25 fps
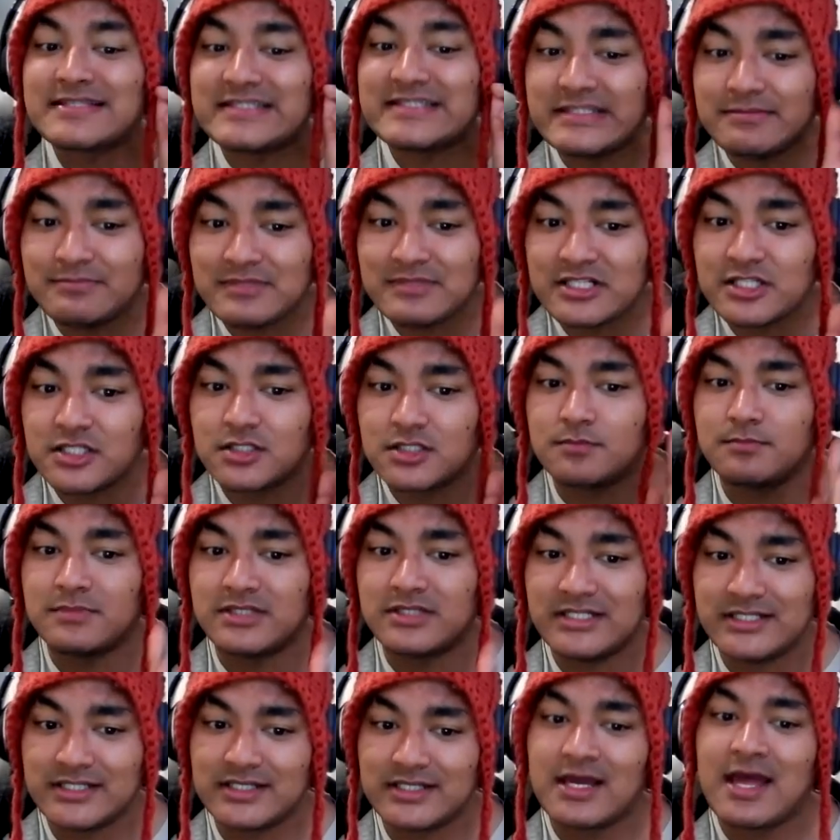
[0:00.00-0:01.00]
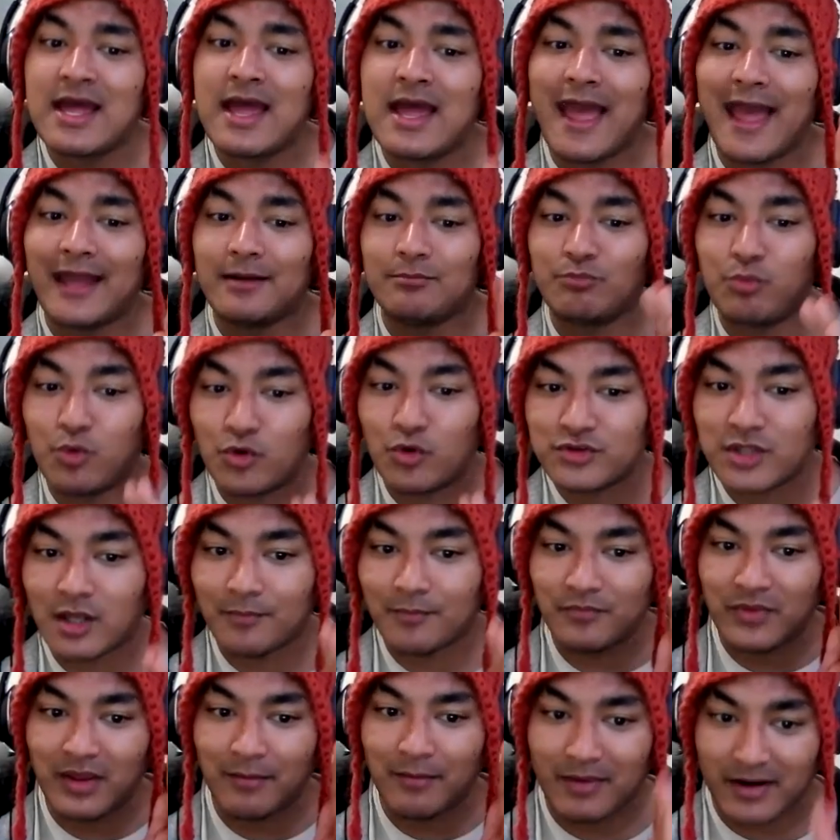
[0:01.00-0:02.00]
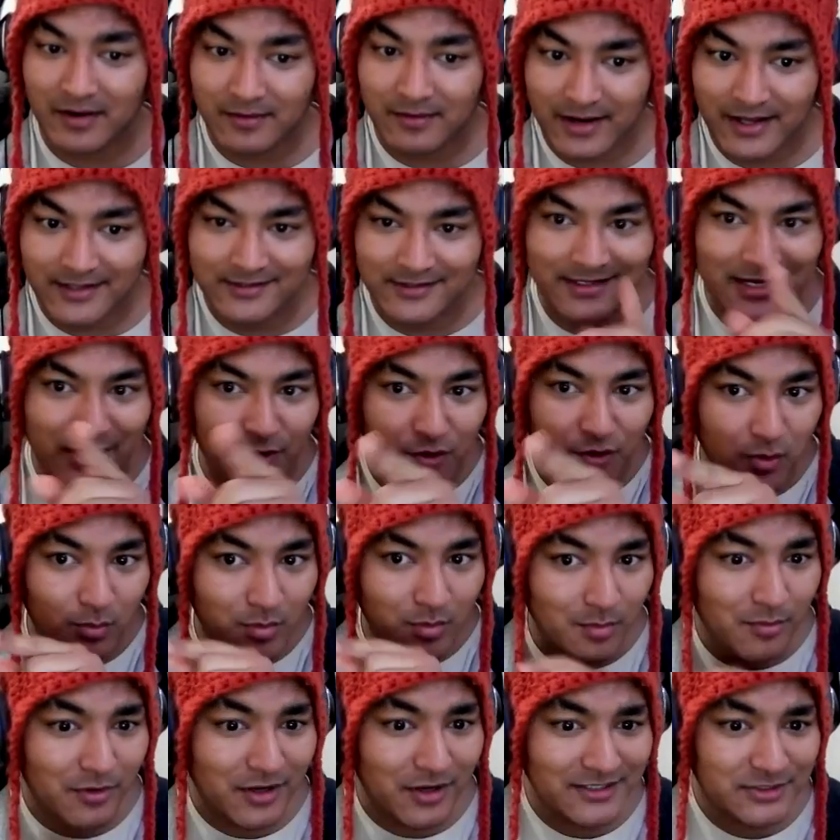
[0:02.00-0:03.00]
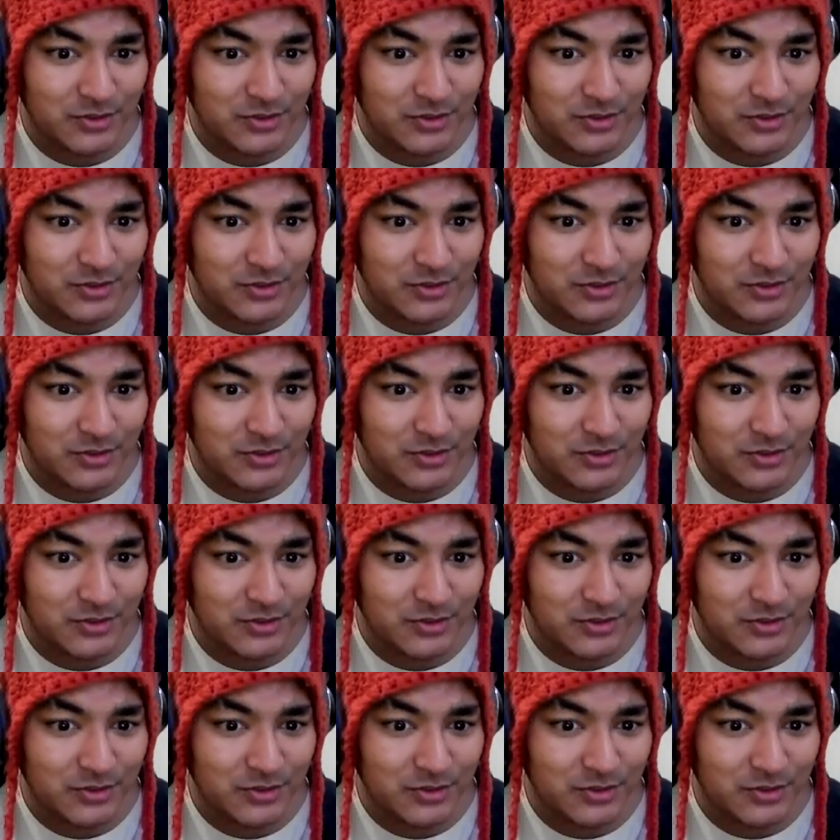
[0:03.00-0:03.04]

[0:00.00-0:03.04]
similar meaning and both of them are right. Now, remember